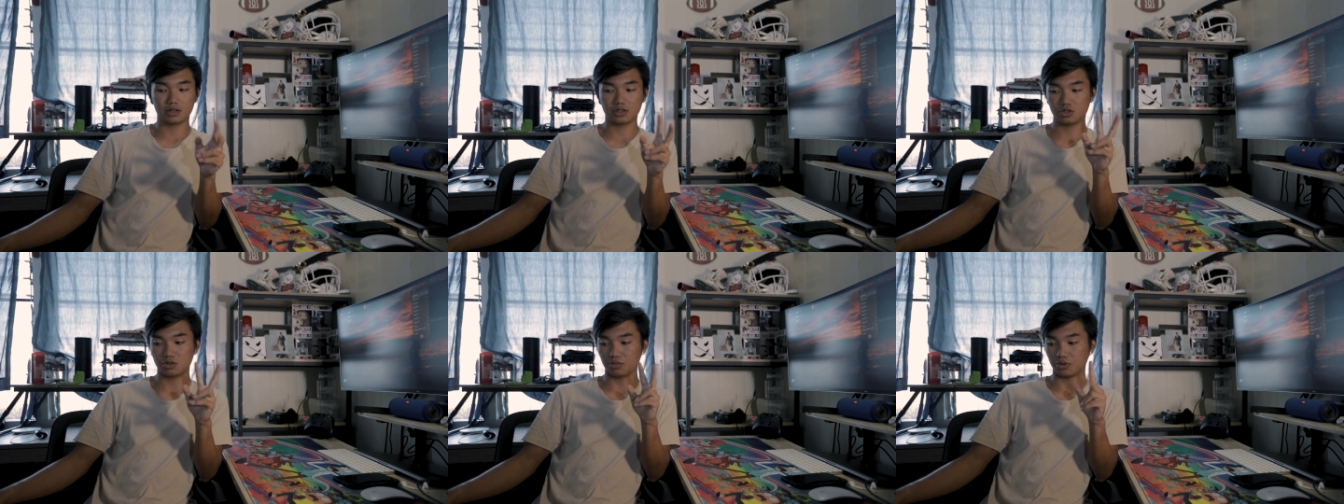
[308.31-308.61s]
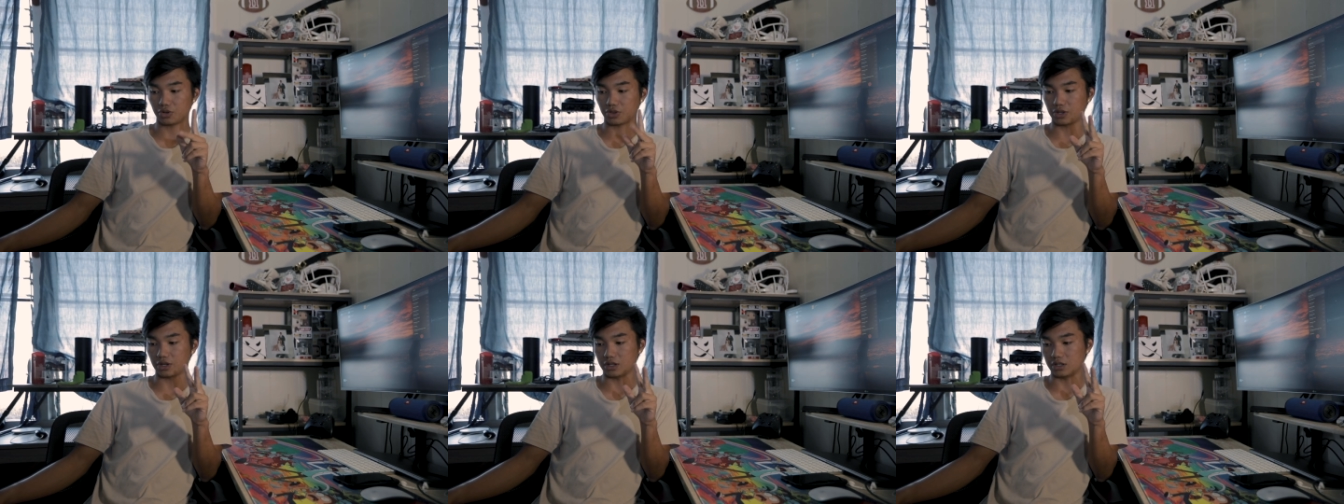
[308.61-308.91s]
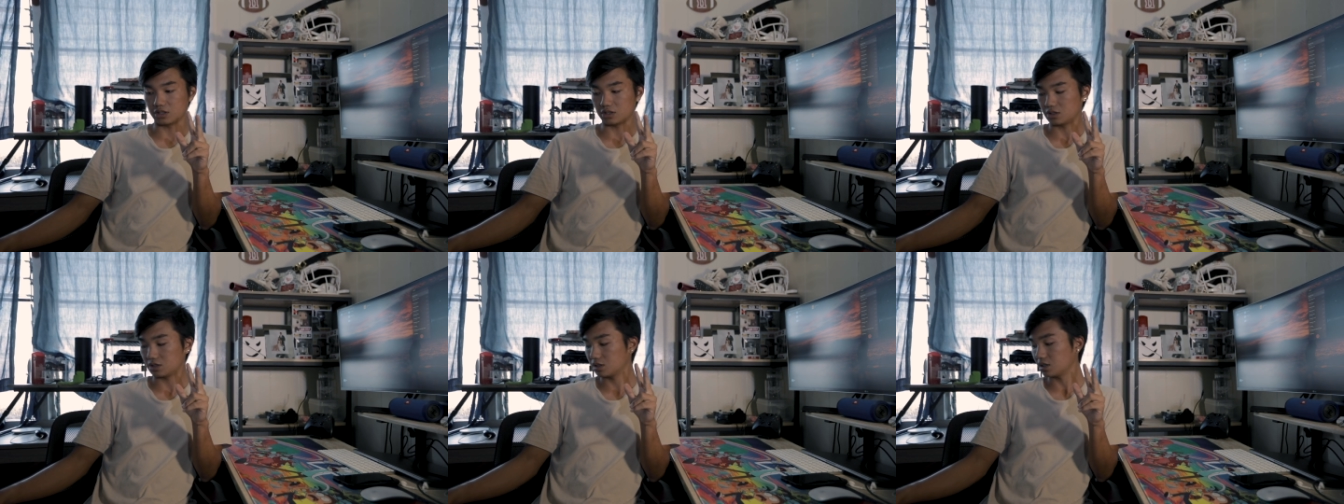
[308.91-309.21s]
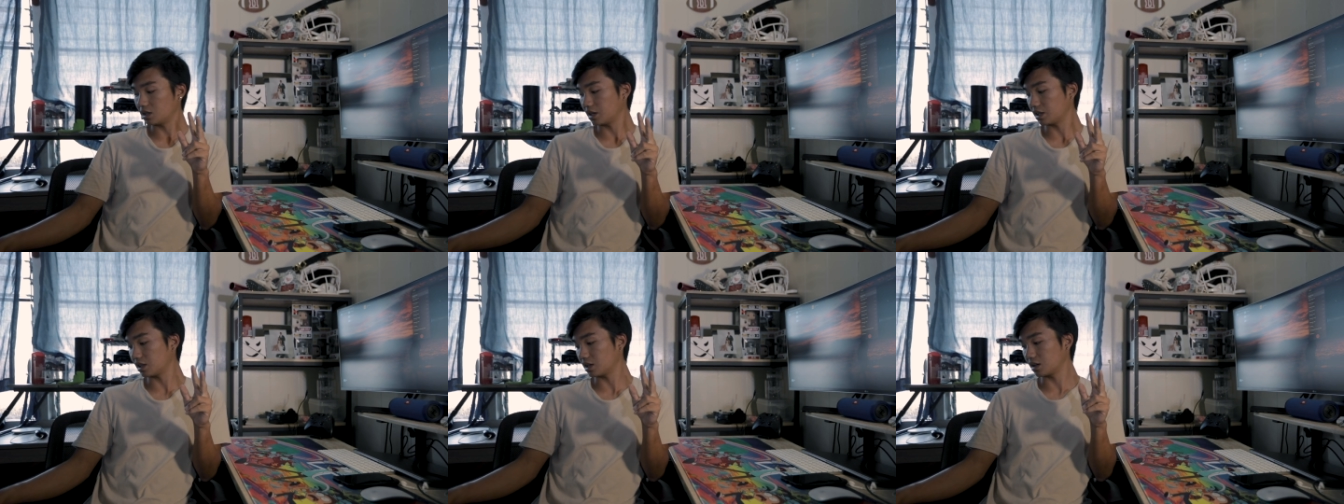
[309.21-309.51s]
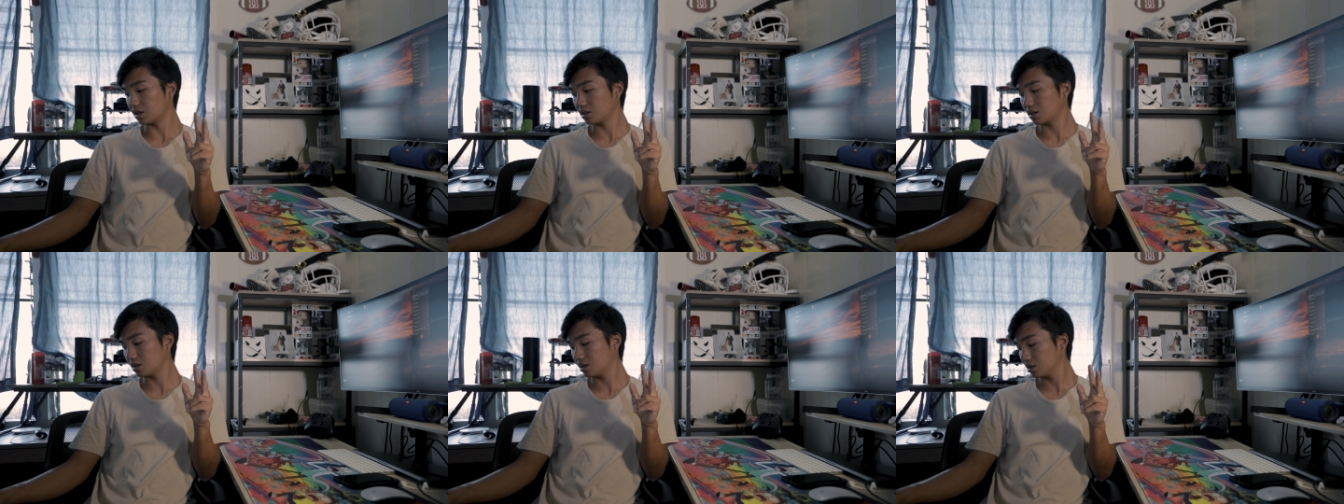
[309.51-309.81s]
two more things, I
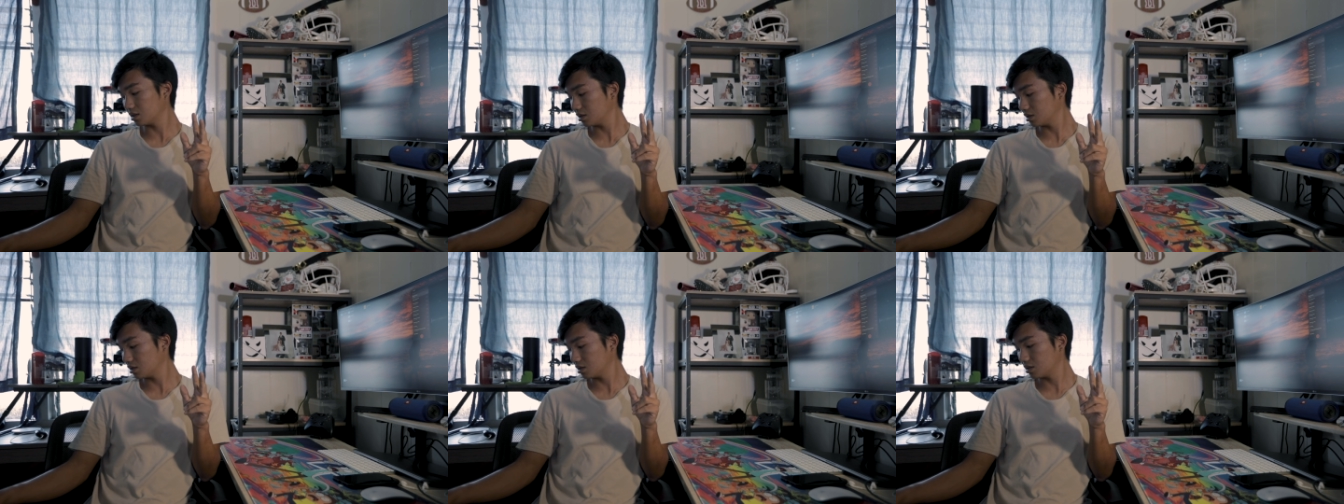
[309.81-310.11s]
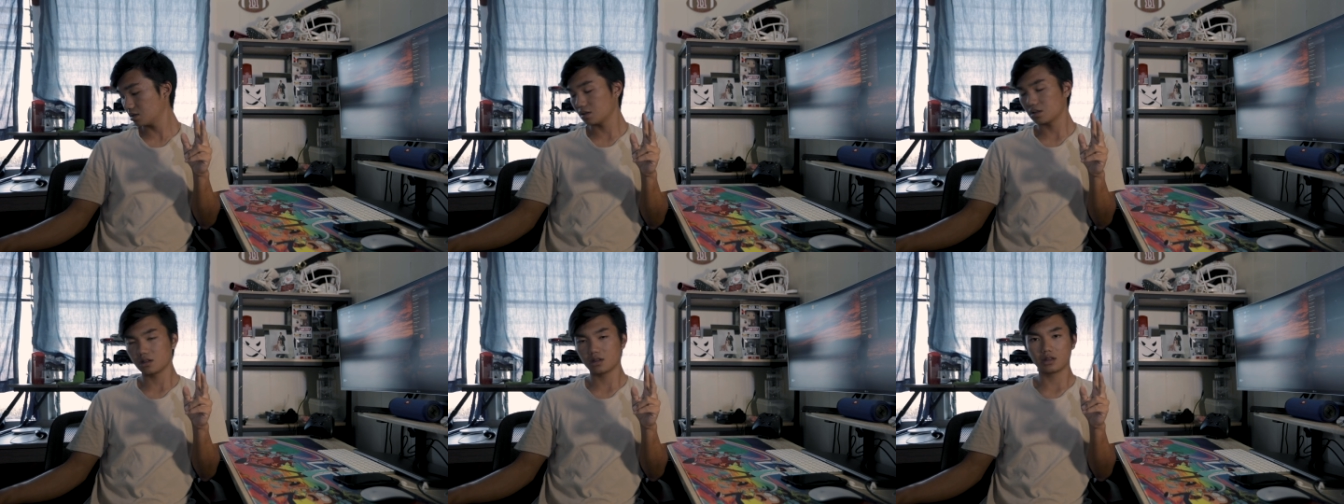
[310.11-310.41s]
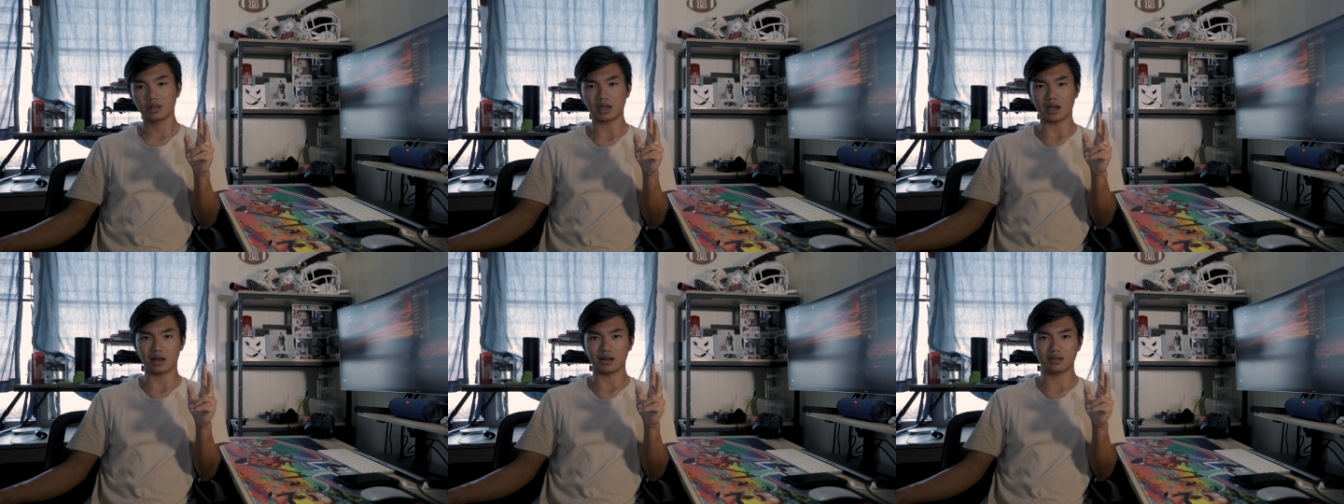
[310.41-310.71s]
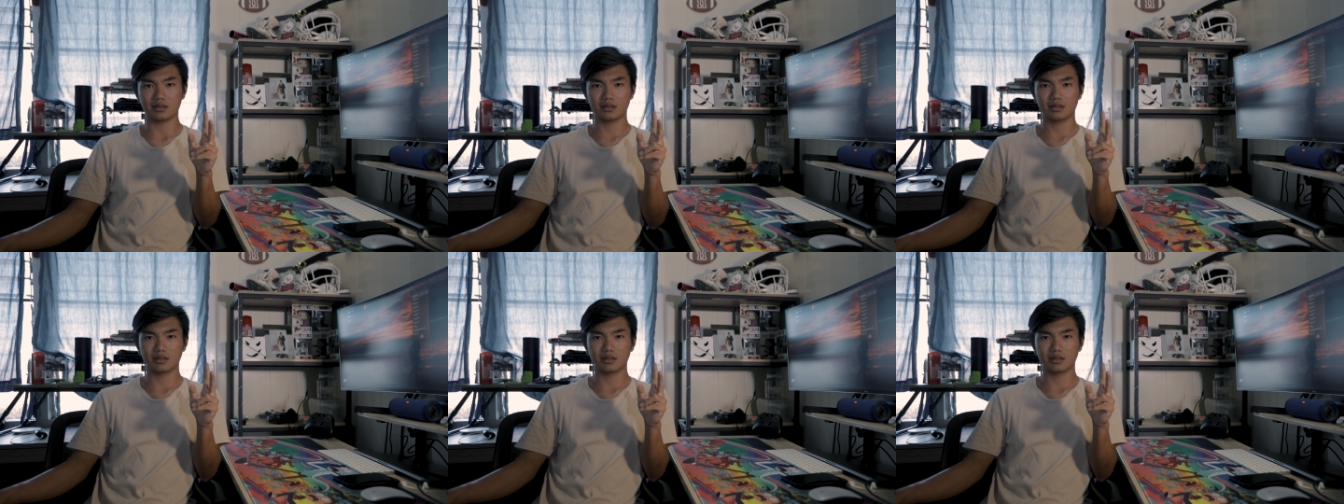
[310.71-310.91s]
think. Yeah.